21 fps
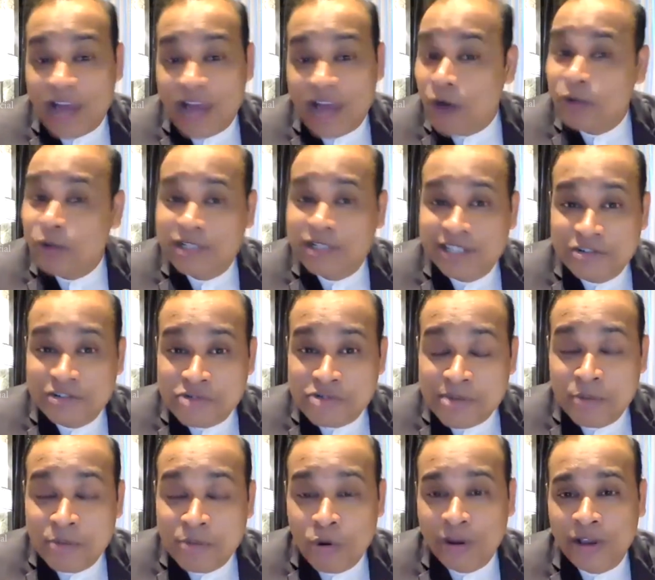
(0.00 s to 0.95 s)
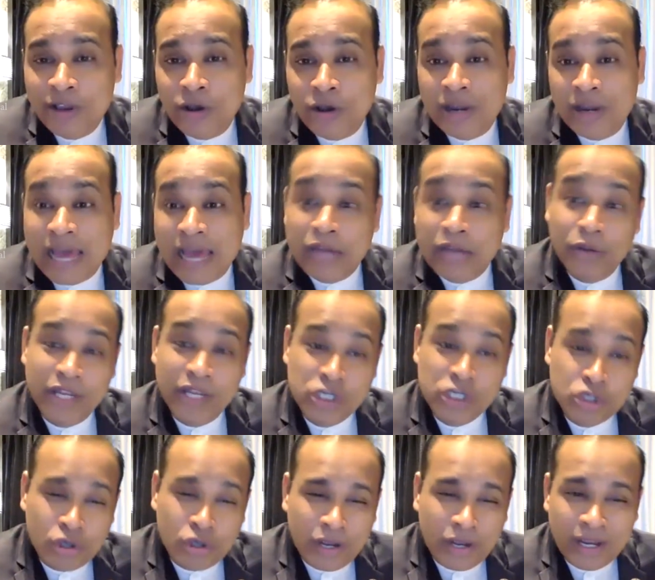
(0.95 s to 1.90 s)
How is the trip going on? Are you
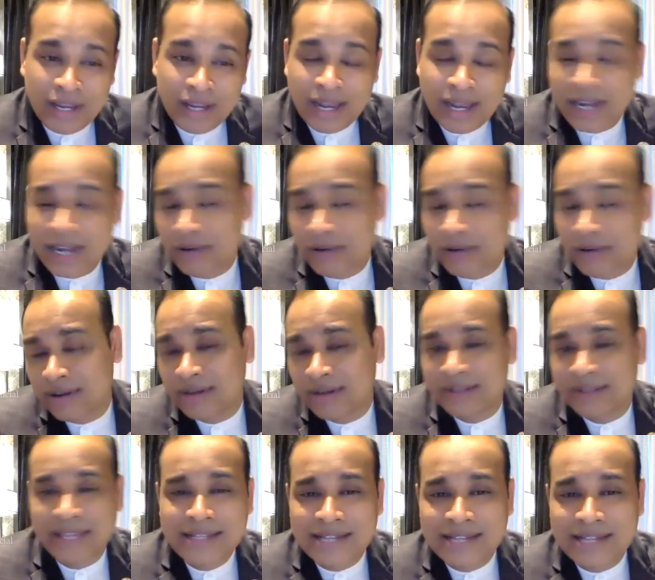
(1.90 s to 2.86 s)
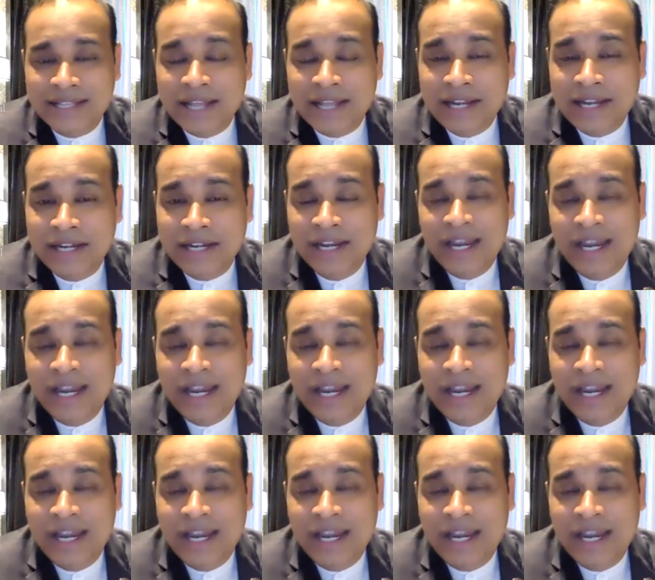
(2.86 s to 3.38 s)
enjoying? And things like that.